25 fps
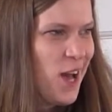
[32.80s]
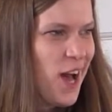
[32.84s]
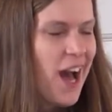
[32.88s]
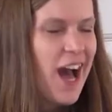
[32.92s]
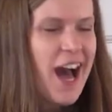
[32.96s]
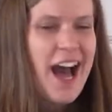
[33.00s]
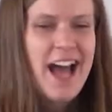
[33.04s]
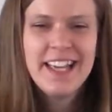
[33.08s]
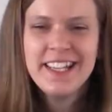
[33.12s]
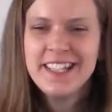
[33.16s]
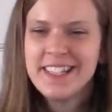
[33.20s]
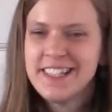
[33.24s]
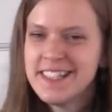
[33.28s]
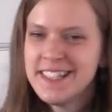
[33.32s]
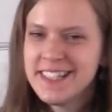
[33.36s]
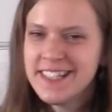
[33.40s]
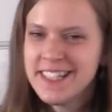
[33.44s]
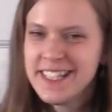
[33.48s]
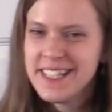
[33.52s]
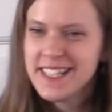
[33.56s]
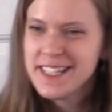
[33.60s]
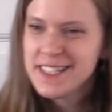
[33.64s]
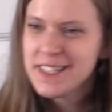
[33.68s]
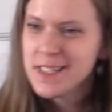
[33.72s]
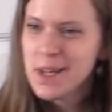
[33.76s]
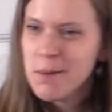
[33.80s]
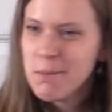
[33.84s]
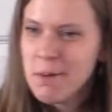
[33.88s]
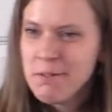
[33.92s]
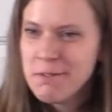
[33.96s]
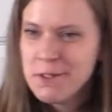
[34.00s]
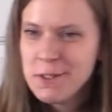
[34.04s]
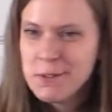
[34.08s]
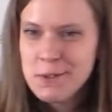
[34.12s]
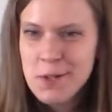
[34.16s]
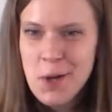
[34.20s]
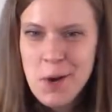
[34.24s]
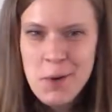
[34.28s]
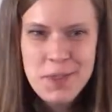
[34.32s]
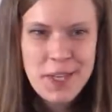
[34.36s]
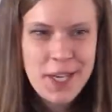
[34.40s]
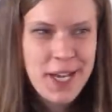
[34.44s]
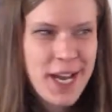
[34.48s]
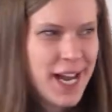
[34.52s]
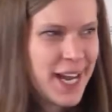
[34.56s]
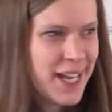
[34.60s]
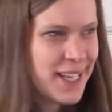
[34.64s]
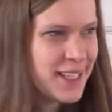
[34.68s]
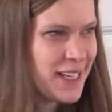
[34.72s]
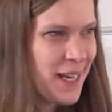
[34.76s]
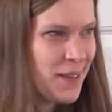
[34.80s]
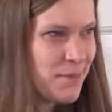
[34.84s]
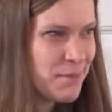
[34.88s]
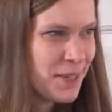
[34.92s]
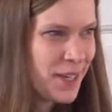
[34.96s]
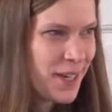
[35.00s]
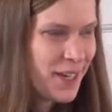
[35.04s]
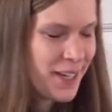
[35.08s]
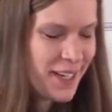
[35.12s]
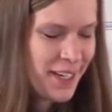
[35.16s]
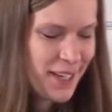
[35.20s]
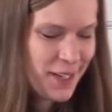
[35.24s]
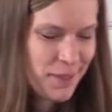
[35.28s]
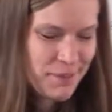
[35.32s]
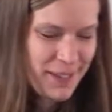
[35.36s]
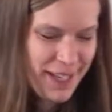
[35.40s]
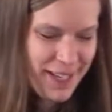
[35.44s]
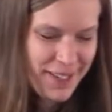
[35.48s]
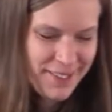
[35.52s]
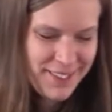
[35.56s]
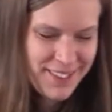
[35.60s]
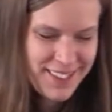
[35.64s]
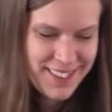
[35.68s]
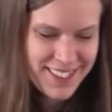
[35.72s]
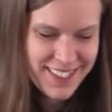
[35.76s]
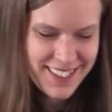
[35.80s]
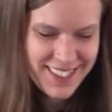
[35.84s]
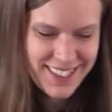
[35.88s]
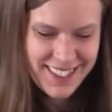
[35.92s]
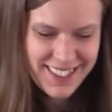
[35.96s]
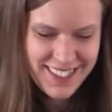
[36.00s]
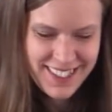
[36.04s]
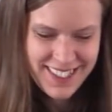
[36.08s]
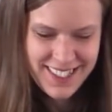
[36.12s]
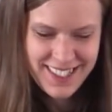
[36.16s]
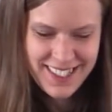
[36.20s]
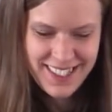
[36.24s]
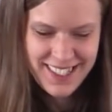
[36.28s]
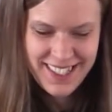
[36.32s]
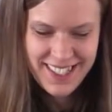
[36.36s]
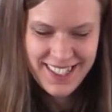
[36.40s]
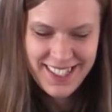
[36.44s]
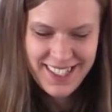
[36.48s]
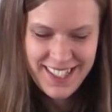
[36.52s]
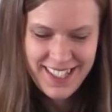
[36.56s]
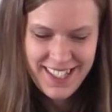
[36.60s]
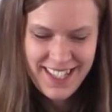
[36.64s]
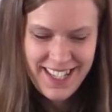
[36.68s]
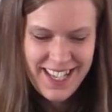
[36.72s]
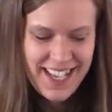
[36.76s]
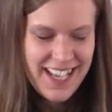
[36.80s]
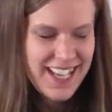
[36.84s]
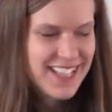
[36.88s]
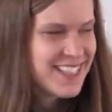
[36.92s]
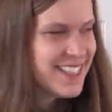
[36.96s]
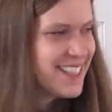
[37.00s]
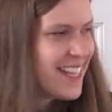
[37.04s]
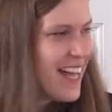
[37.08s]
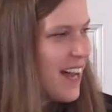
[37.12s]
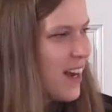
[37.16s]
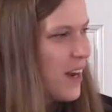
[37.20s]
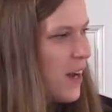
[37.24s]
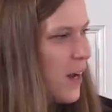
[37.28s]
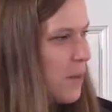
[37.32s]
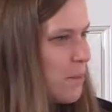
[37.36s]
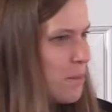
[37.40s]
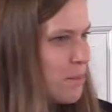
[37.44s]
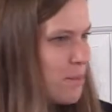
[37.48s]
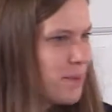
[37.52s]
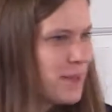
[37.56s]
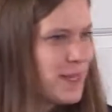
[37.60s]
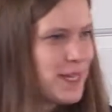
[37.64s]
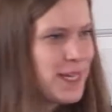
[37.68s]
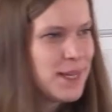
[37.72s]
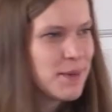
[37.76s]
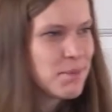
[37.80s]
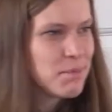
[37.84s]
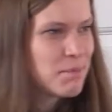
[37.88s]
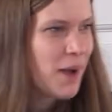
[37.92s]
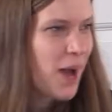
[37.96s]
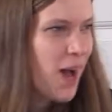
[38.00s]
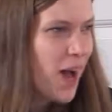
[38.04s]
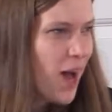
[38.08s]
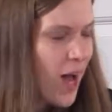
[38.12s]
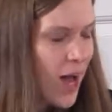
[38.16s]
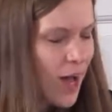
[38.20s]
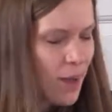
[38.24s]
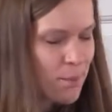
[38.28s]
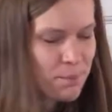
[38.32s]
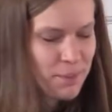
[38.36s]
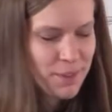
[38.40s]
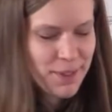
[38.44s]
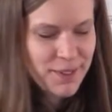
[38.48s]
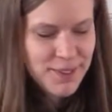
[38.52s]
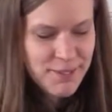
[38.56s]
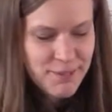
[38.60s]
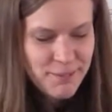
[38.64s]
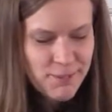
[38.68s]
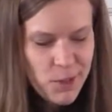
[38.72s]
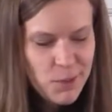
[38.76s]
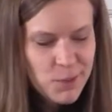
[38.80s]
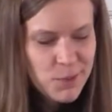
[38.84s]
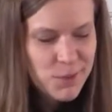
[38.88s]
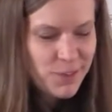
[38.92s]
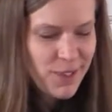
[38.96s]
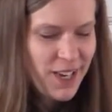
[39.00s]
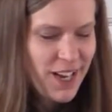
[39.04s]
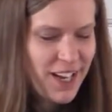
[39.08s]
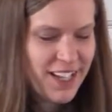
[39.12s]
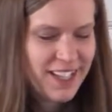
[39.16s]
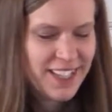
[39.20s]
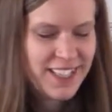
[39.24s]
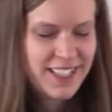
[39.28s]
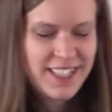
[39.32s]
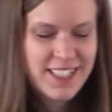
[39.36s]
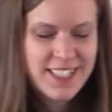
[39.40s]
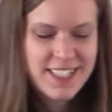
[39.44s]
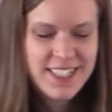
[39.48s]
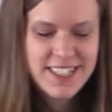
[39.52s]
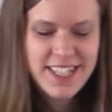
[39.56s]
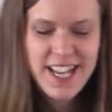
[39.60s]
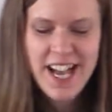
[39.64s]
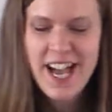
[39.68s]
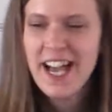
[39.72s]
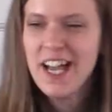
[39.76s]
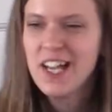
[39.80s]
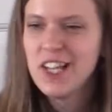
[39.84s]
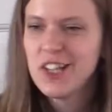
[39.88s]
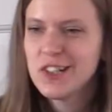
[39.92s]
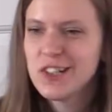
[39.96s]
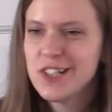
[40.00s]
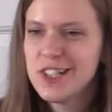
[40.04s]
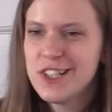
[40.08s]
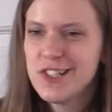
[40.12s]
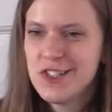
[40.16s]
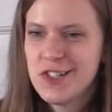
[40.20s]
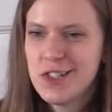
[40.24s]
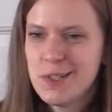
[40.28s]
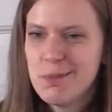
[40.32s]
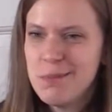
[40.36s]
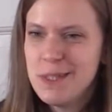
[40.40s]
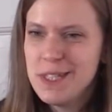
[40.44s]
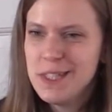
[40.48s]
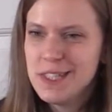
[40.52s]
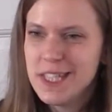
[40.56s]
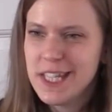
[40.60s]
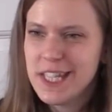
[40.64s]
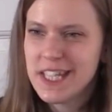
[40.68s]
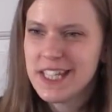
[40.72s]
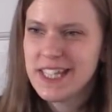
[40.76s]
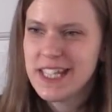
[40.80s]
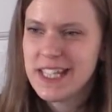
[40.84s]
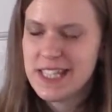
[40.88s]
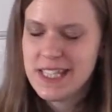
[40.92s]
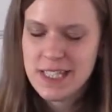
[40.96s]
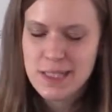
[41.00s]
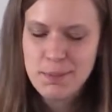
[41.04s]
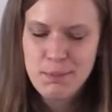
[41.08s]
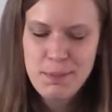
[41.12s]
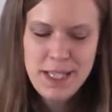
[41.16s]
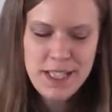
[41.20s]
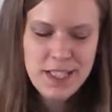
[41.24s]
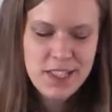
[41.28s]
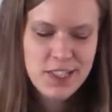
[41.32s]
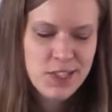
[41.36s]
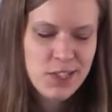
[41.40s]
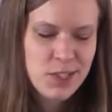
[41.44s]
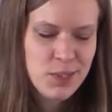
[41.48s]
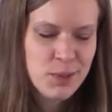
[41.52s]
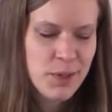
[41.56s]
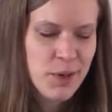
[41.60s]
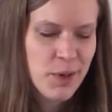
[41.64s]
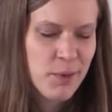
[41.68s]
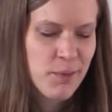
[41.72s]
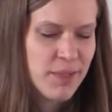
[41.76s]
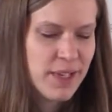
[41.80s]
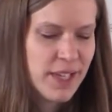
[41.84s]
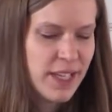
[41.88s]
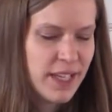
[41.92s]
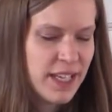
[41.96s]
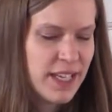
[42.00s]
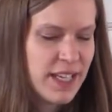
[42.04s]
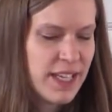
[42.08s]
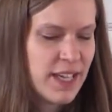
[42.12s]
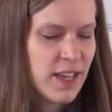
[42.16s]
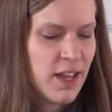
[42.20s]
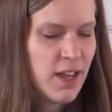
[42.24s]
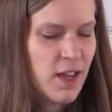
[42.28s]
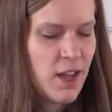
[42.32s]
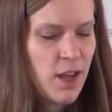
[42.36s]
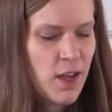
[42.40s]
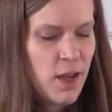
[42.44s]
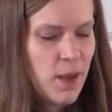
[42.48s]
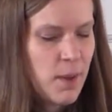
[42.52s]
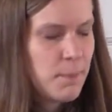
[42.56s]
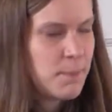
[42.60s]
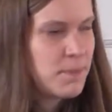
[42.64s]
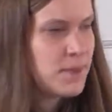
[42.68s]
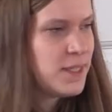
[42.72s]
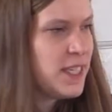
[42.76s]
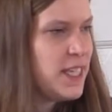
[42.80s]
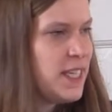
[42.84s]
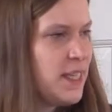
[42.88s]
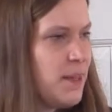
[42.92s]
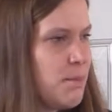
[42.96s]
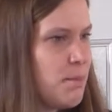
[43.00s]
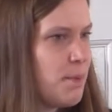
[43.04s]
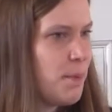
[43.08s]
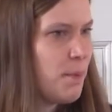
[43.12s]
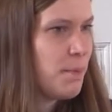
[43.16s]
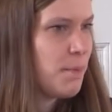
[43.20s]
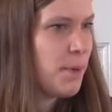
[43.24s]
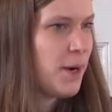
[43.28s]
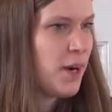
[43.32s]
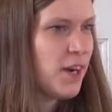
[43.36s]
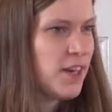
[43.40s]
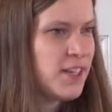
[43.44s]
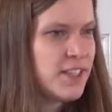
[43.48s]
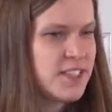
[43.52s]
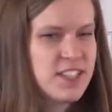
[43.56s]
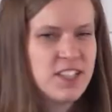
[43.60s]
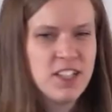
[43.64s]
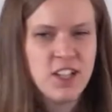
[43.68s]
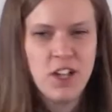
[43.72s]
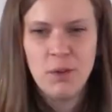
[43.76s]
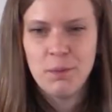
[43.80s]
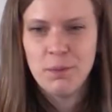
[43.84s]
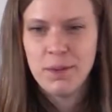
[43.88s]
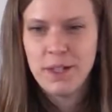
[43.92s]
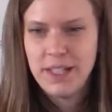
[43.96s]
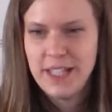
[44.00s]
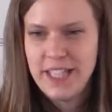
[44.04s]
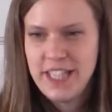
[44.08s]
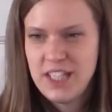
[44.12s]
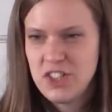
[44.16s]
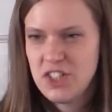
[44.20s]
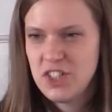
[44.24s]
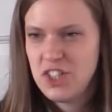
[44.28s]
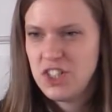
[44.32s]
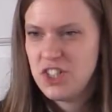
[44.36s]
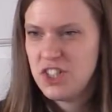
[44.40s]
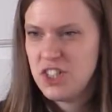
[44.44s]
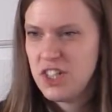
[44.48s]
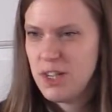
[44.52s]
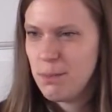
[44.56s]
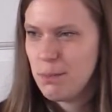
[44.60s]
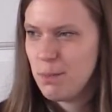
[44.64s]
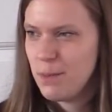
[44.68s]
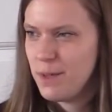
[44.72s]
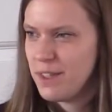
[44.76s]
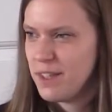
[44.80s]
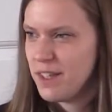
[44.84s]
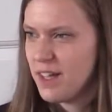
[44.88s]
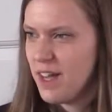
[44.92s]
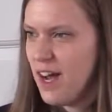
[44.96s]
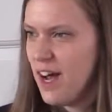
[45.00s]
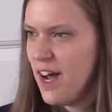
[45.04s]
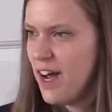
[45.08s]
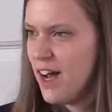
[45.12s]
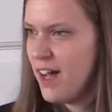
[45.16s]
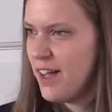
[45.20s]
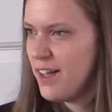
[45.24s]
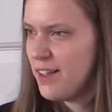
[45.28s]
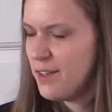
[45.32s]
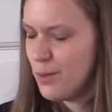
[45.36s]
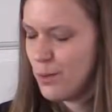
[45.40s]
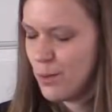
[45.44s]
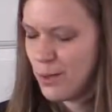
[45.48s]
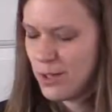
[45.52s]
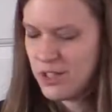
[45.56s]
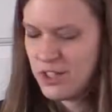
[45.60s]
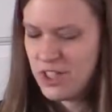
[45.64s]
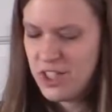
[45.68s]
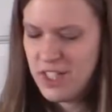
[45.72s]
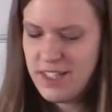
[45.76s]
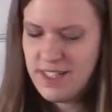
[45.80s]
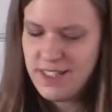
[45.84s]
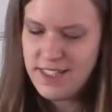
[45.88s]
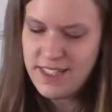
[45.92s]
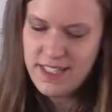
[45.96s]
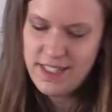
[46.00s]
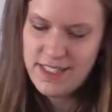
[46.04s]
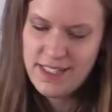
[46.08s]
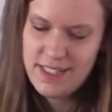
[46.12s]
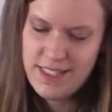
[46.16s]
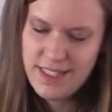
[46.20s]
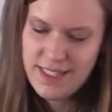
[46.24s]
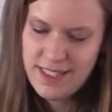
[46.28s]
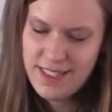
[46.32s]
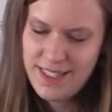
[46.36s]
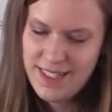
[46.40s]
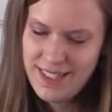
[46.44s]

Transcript: I can see that some of you know the kind I'm talking about. It's that upbeat pop or folk rocky style Christian music that speaks to a really deep personal relationship with God or Jesus.